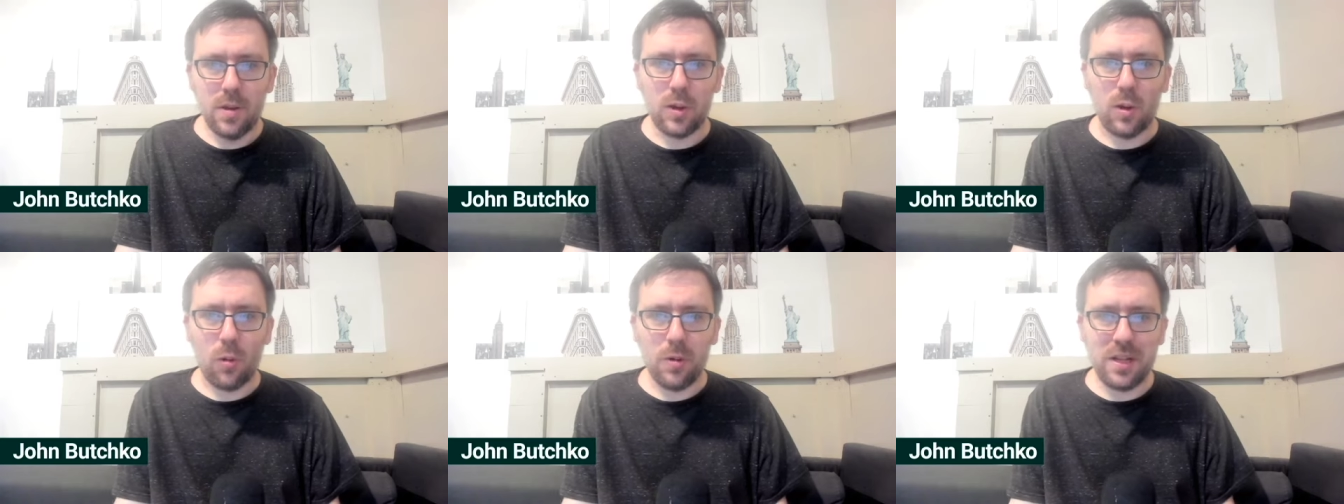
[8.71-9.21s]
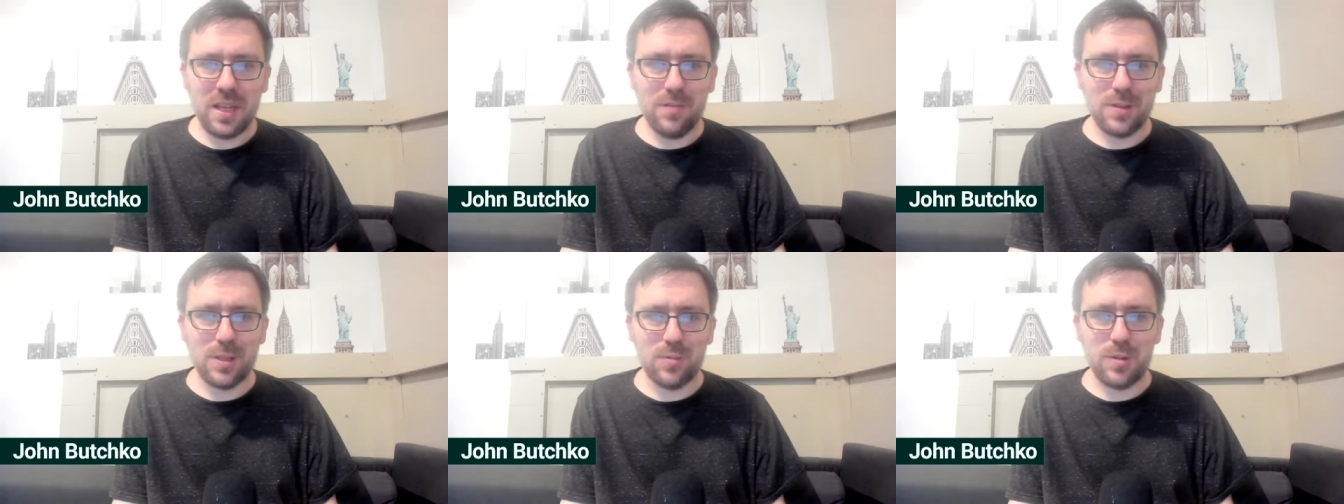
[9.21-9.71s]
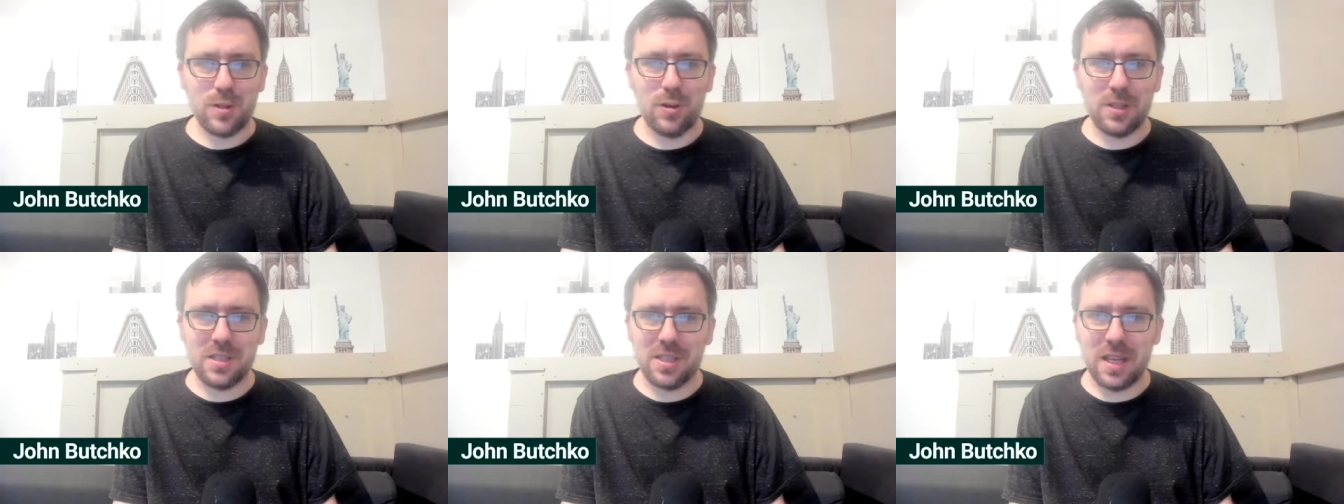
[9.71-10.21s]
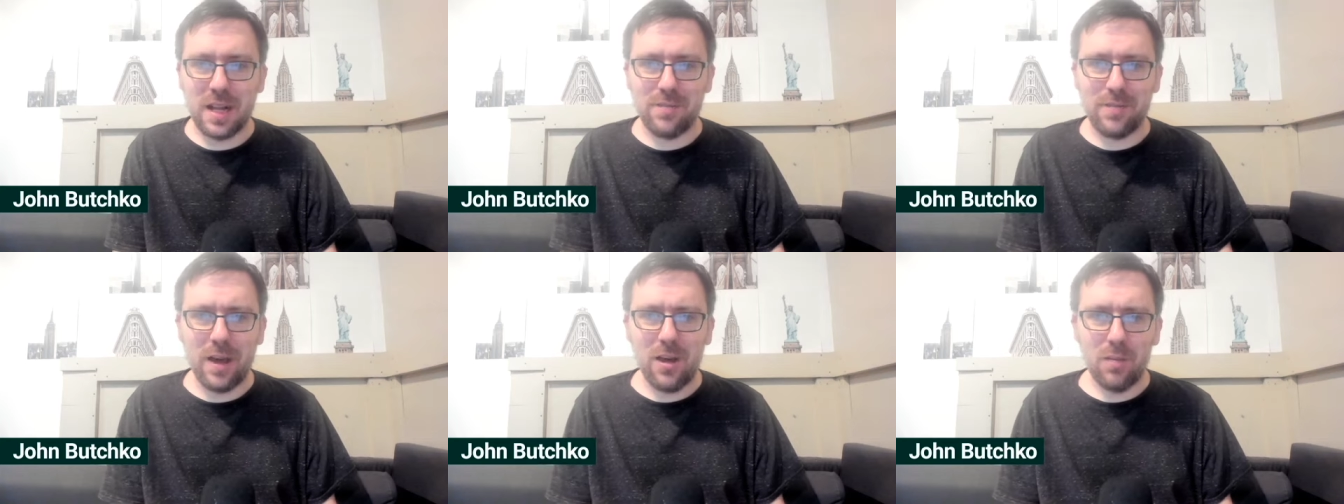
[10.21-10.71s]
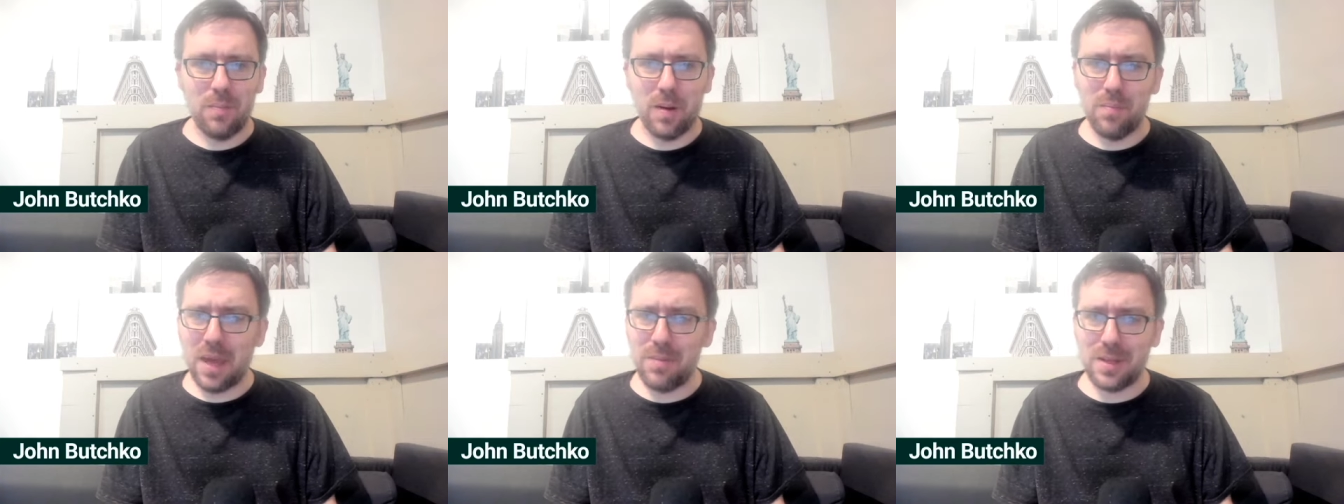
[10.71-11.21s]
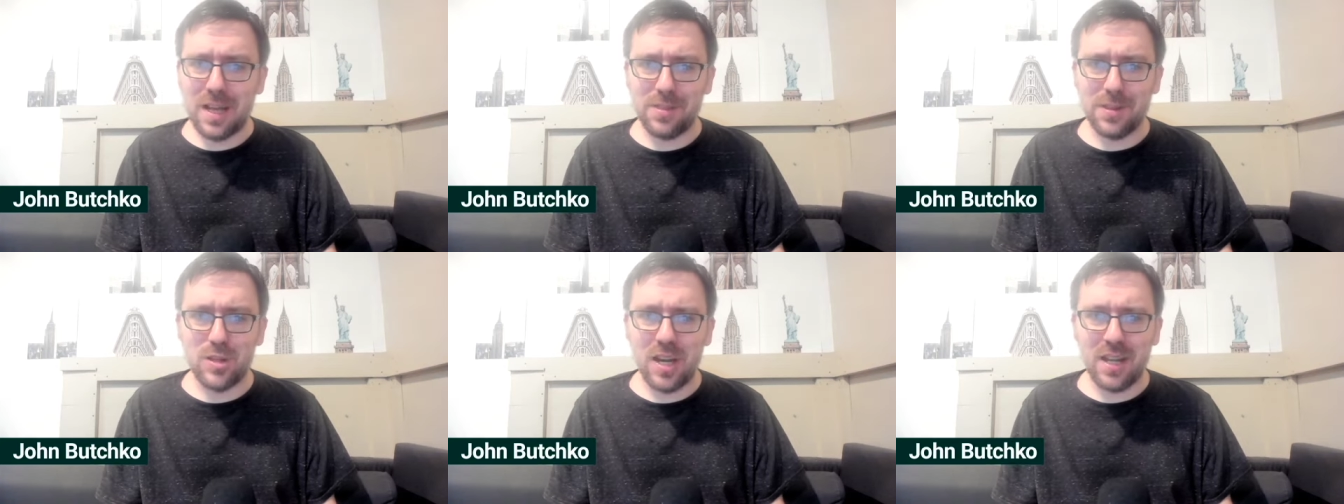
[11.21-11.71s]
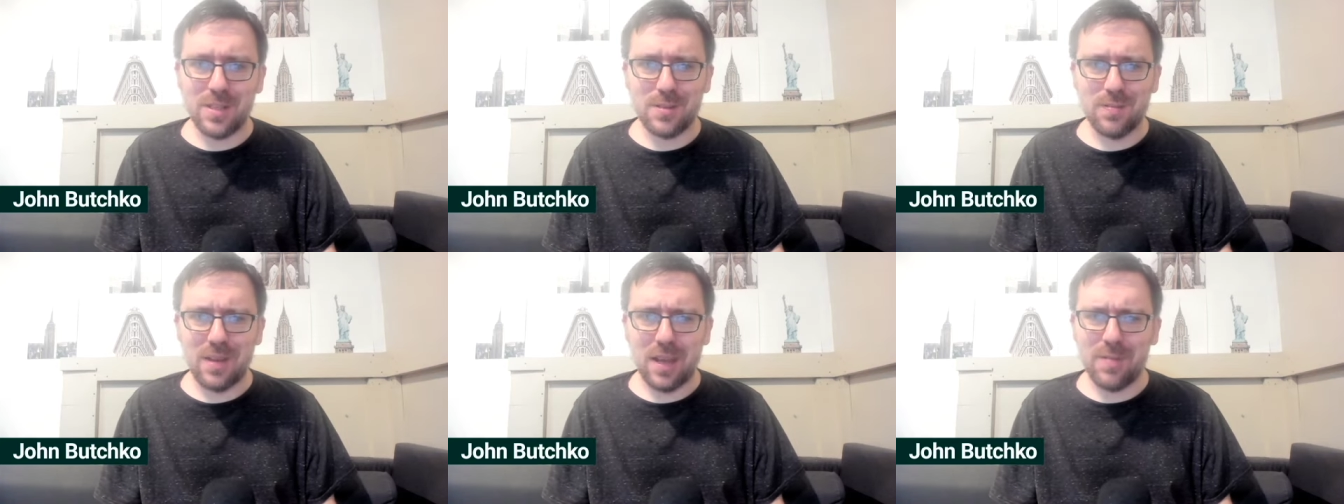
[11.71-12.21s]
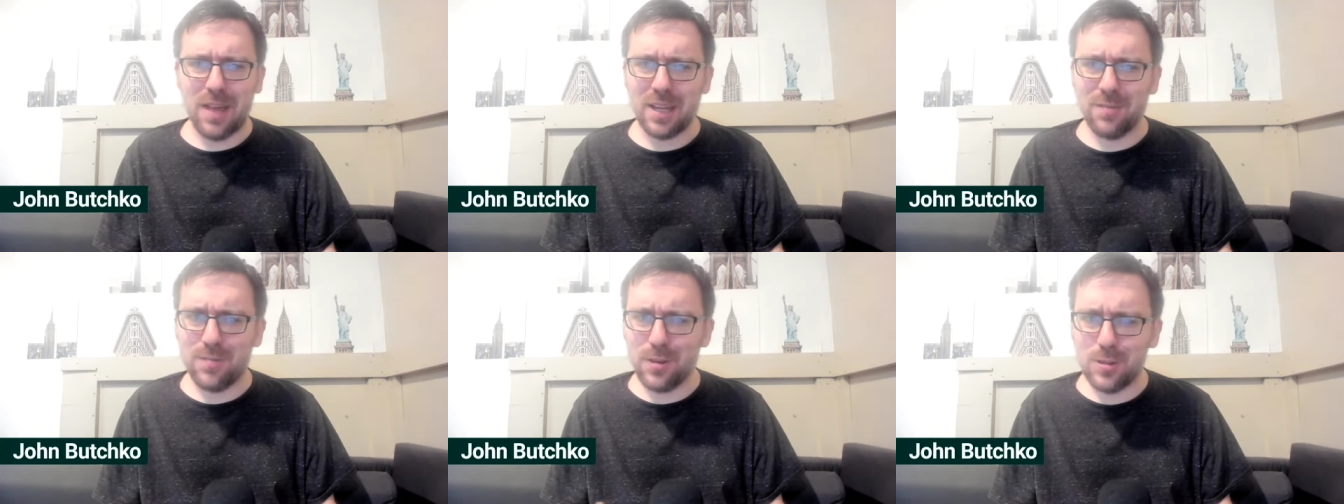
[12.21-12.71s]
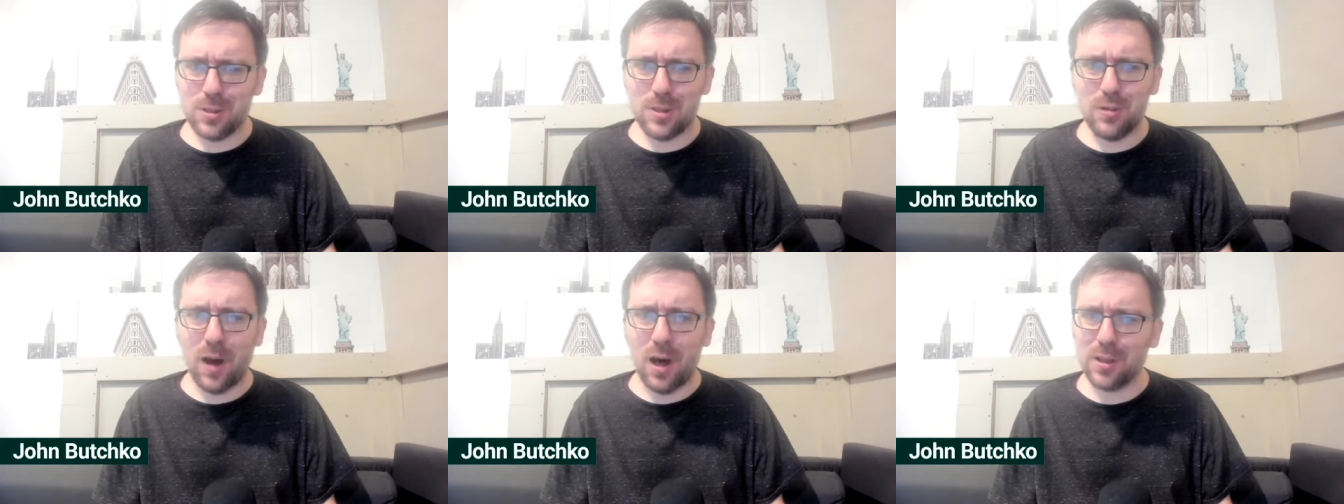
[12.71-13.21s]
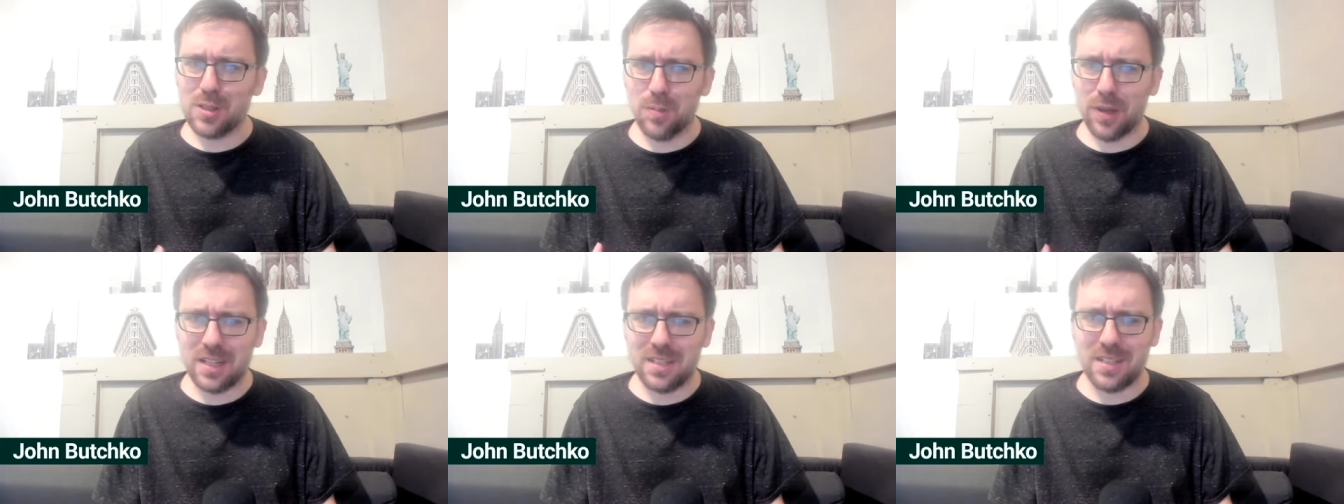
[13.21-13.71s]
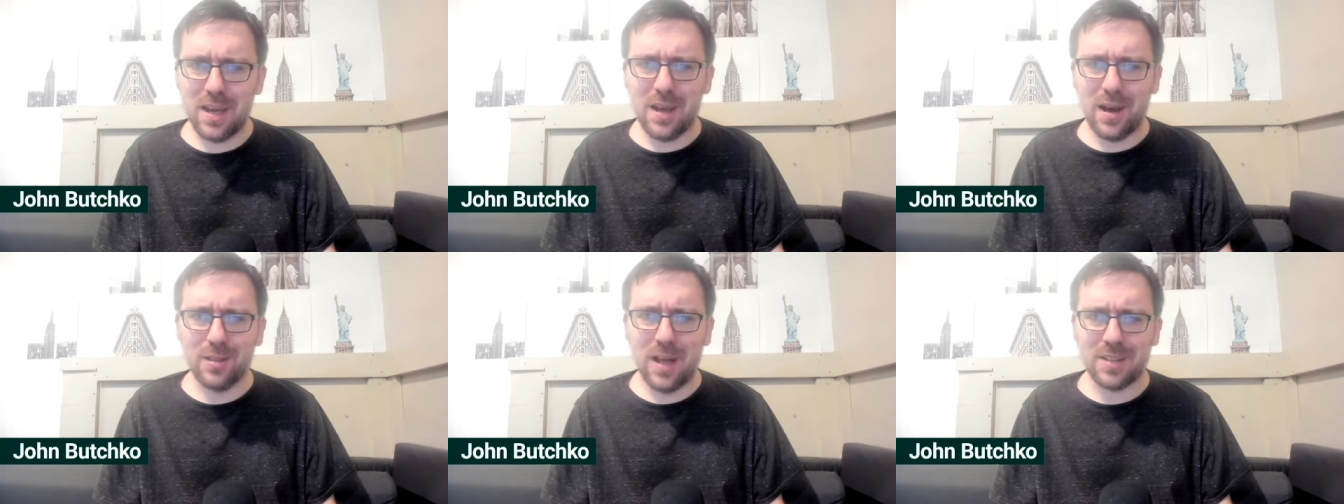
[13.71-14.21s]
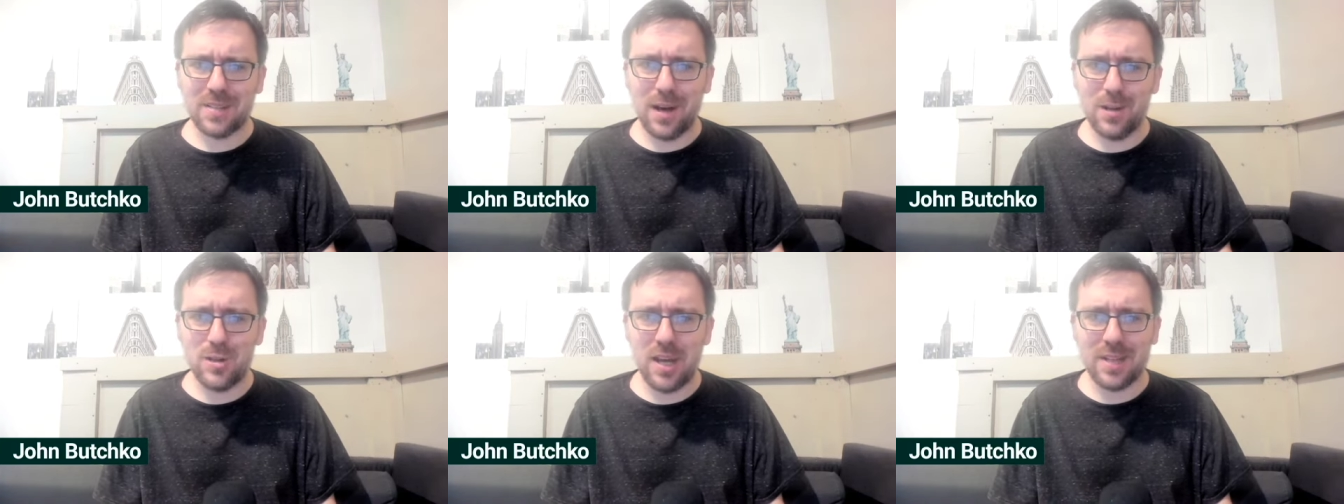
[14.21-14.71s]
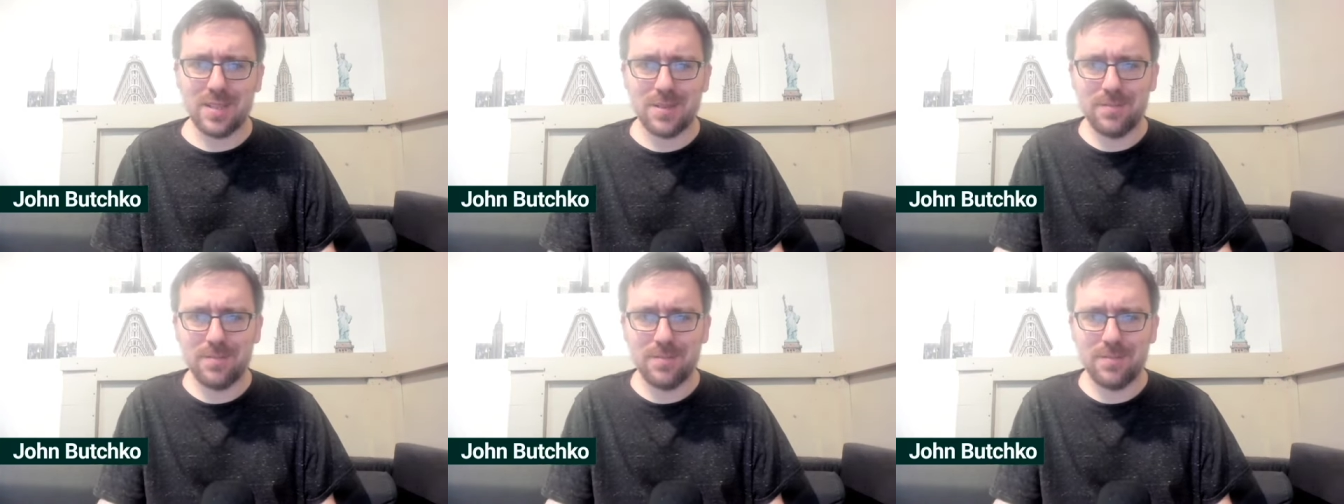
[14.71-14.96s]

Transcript: Corey Davis is returning to the NFL, but maybe not the Jets. If that confuses you, I'll explain it today on Locked On Jets.